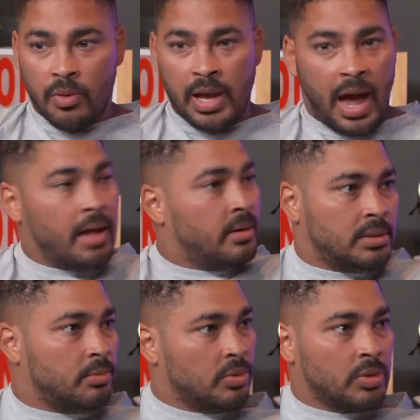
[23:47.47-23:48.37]
already had
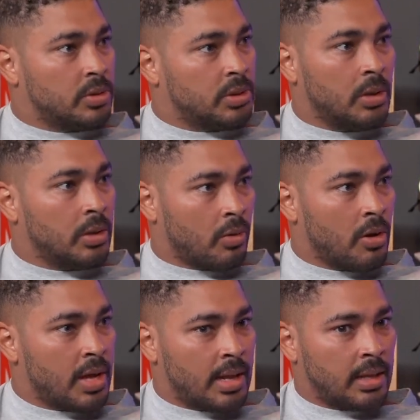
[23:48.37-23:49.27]
some solid
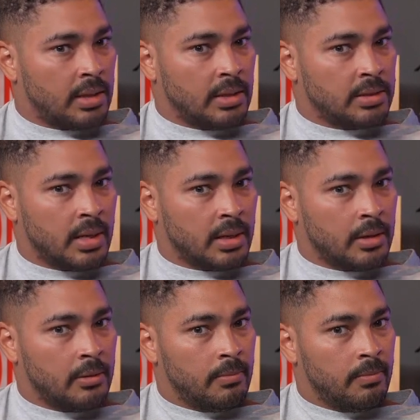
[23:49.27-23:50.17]
growth out of that thing. It's like,